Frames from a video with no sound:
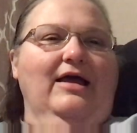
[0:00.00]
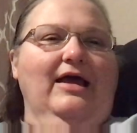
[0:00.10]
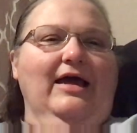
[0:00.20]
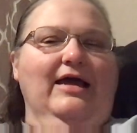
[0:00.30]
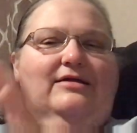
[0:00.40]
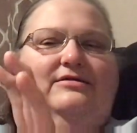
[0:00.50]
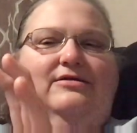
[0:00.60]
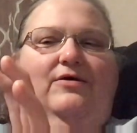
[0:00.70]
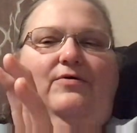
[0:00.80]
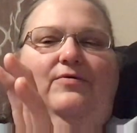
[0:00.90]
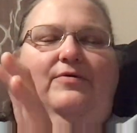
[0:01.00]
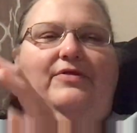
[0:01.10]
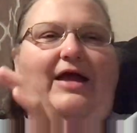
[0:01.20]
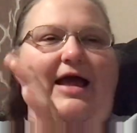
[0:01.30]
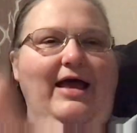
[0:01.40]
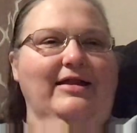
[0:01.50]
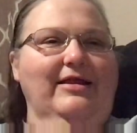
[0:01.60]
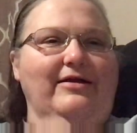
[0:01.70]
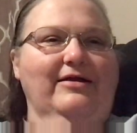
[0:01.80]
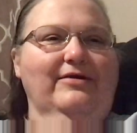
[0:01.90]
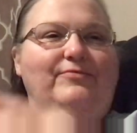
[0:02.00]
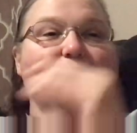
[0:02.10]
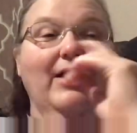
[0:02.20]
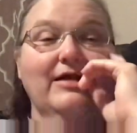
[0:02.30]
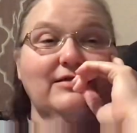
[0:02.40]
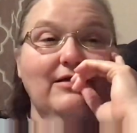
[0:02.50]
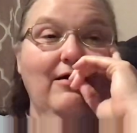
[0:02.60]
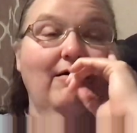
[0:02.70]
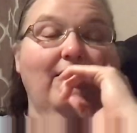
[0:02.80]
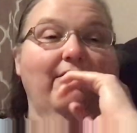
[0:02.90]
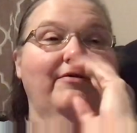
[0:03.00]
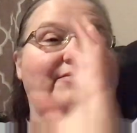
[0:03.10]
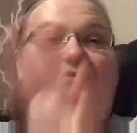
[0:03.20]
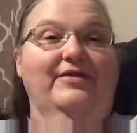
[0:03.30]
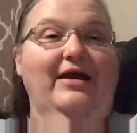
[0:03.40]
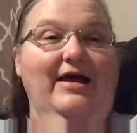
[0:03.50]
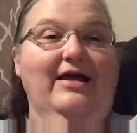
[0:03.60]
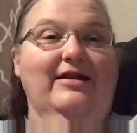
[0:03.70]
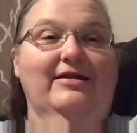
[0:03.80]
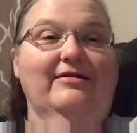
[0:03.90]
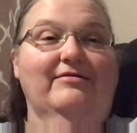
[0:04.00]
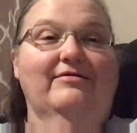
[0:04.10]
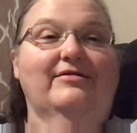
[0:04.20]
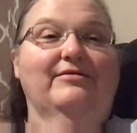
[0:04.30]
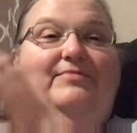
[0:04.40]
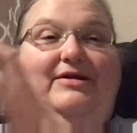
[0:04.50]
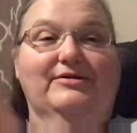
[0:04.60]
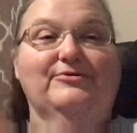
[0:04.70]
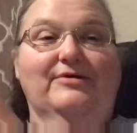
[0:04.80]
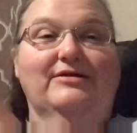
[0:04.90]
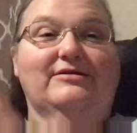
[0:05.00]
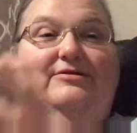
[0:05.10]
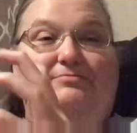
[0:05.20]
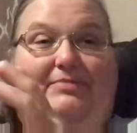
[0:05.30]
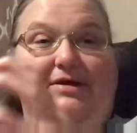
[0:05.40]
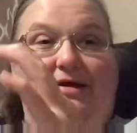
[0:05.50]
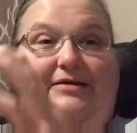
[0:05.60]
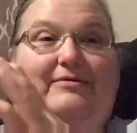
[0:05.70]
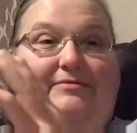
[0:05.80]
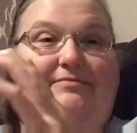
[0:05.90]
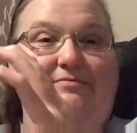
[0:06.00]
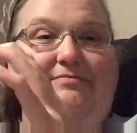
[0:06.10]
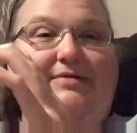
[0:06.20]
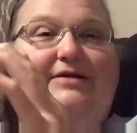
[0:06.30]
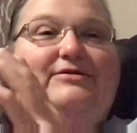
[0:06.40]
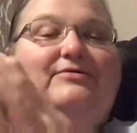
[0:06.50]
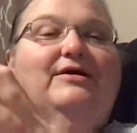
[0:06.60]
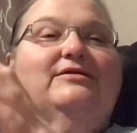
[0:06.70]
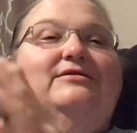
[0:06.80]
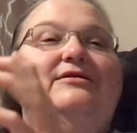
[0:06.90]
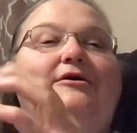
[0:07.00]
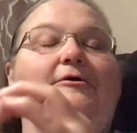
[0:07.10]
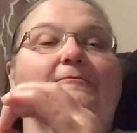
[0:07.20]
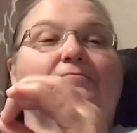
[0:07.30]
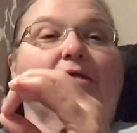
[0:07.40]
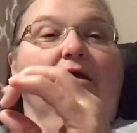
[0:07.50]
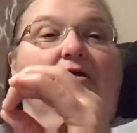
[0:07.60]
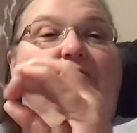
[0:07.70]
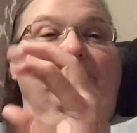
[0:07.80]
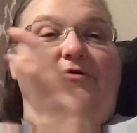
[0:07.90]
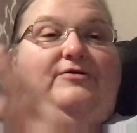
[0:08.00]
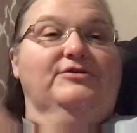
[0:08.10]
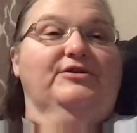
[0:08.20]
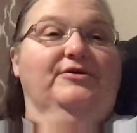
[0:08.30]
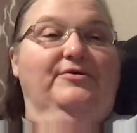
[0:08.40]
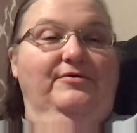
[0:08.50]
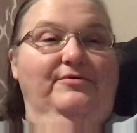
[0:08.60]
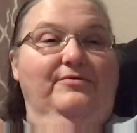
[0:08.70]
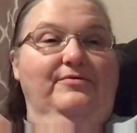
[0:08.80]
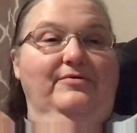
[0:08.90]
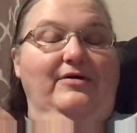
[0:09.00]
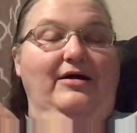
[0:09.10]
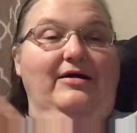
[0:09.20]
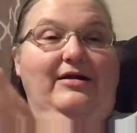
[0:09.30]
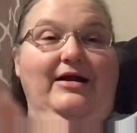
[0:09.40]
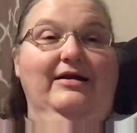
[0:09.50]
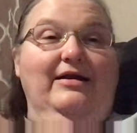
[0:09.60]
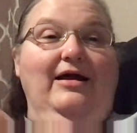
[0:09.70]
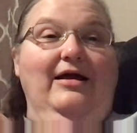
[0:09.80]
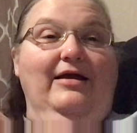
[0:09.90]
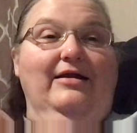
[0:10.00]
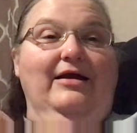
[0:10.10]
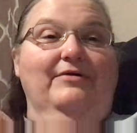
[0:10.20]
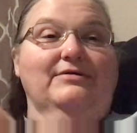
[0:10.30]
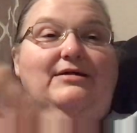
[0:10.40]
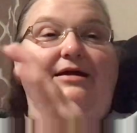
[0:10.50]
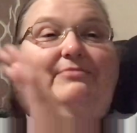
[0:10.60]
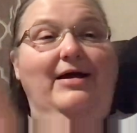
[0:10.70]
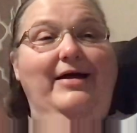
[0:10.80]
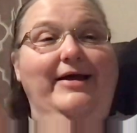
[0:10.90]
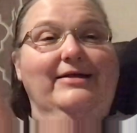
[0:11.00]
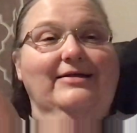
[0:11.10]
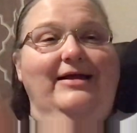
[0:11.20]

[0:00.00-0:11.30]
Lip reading: and so they had when I saw that they had the big twist, the big twist for $2.99, I was like, mine.